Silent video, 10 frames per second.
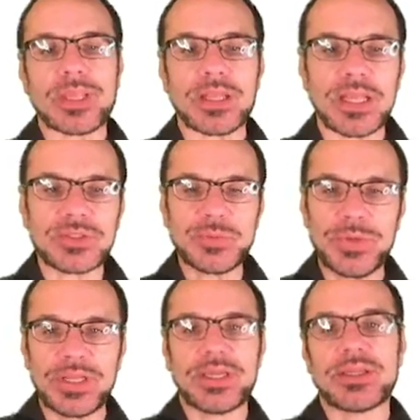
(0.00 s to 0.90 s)
That's
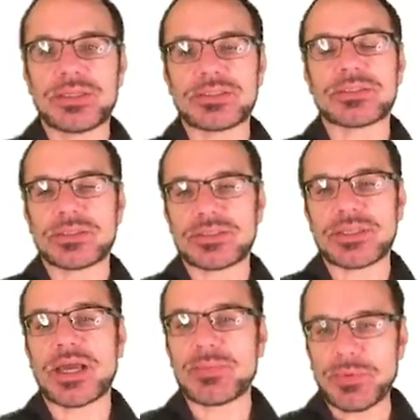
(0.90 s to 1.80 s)
really, in this
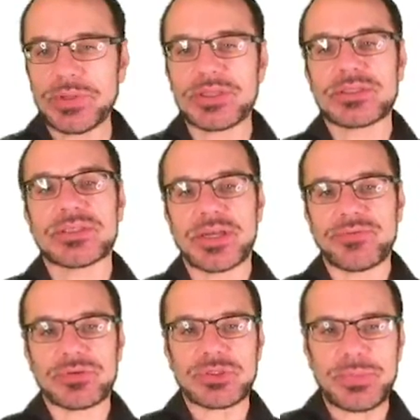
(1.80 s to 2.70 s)
time, really designed
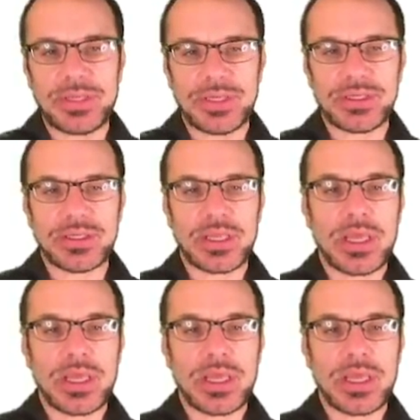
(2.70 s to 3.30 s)
for speed.